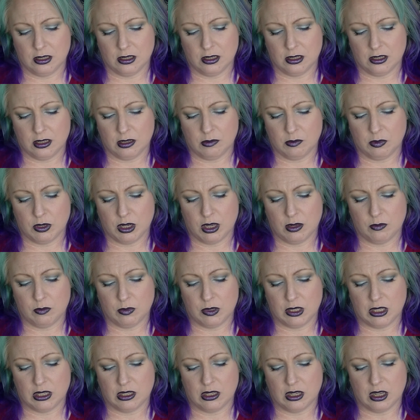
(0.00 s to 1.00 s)

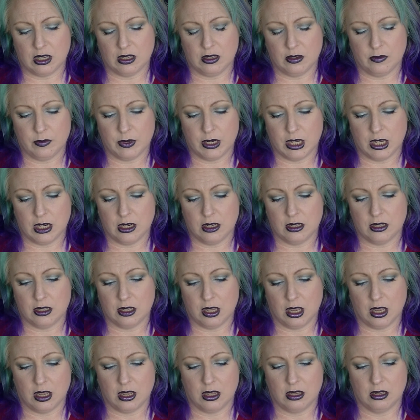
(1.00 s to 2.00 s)
Sometimes illuminators
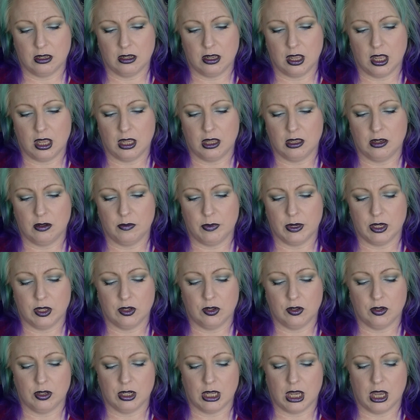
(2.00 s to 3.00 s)
are a little bit
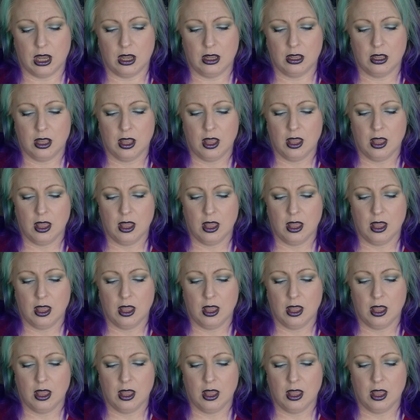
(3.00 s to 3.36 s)
too dark.